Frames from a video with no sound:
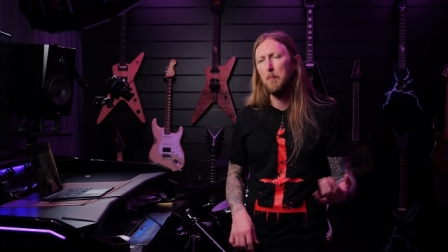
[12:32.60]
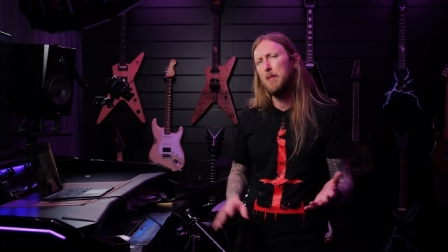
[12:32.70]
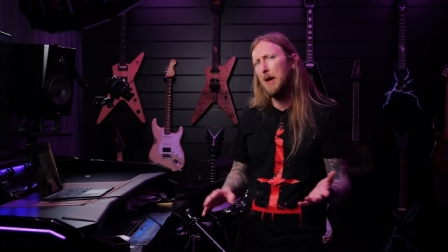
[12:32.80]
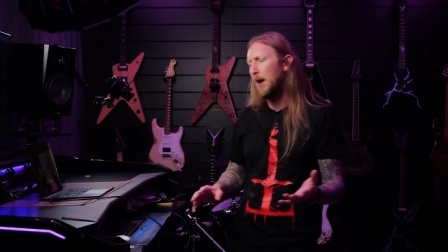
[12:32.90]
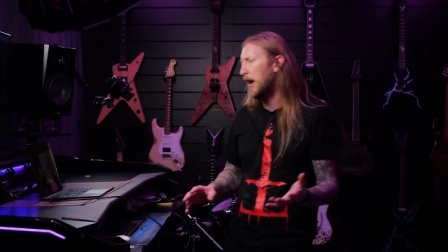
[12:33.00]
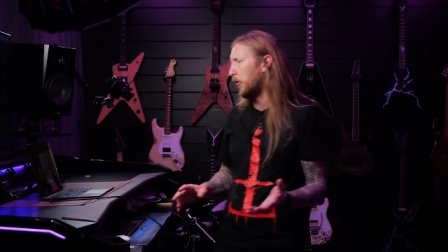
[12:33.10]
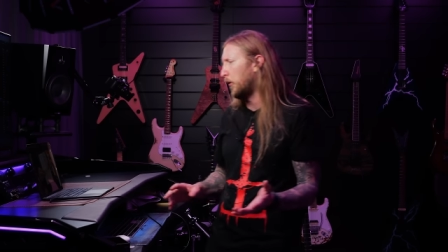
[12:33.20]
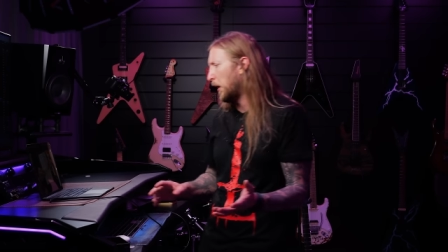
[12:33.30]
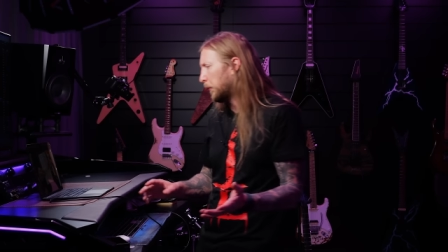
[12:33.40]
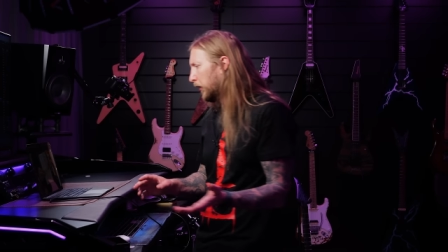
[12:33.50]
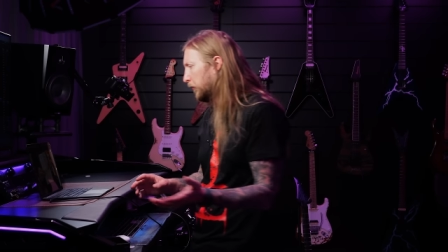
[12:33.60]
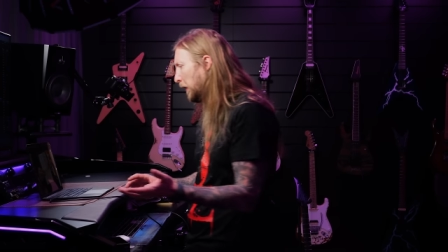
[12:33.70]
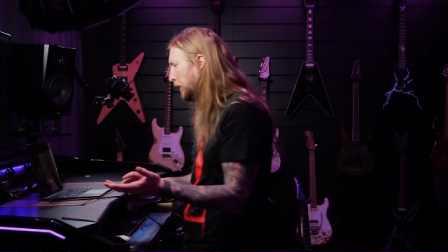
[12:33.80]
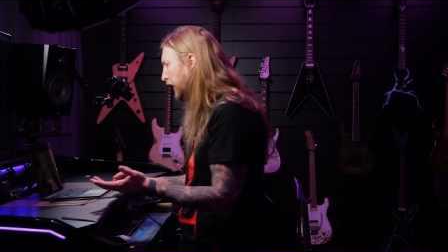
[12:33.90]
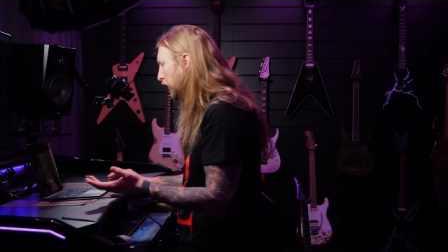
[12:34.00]
Maybe, I don't remember.
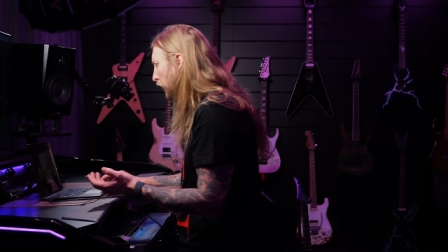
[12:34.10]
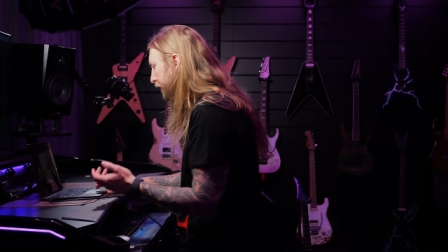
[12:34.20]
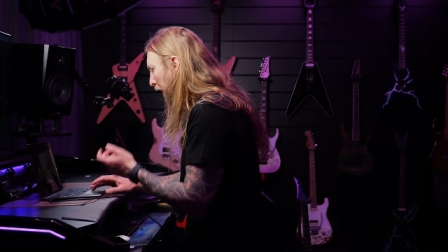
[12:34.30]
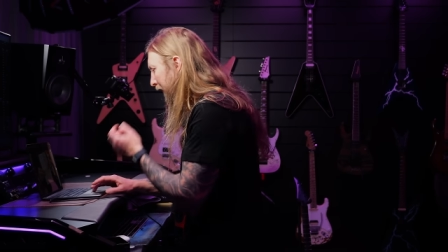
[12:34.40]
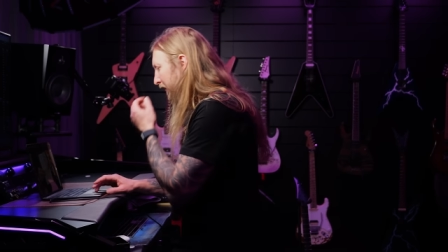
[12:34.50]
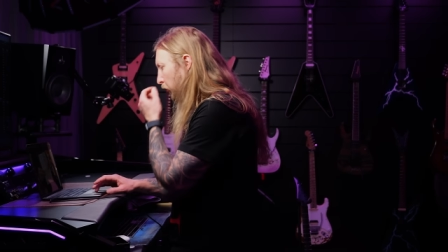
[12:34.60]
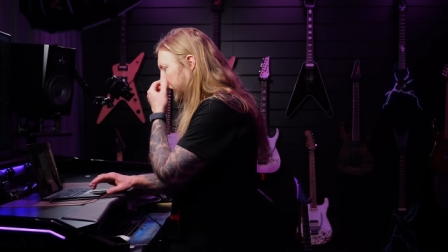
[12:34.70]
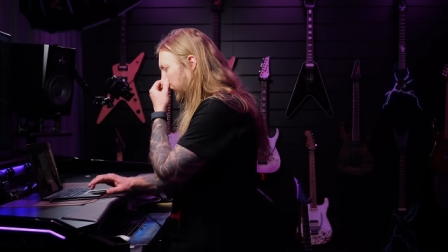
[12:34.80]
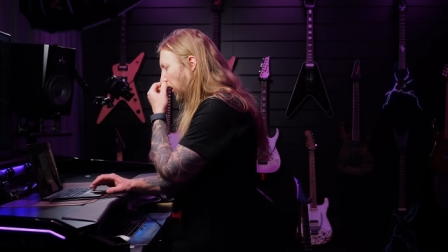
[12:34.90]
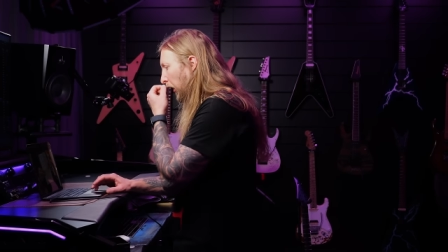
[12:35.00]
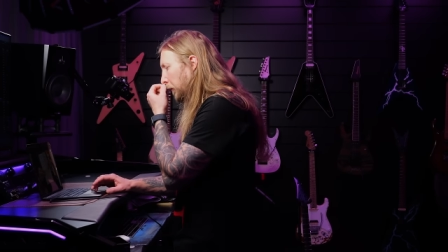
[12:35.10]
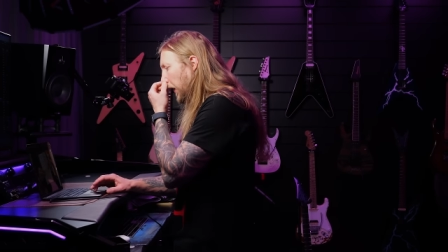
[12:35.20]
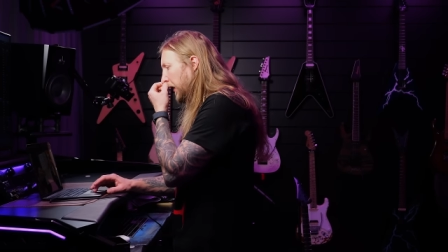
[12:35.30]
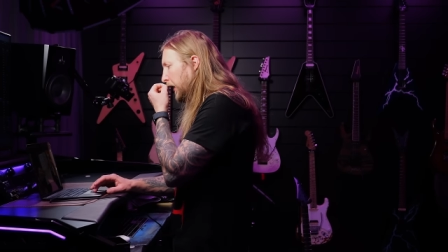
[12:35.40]
Maybe they do. Maybe that's what they're talking about.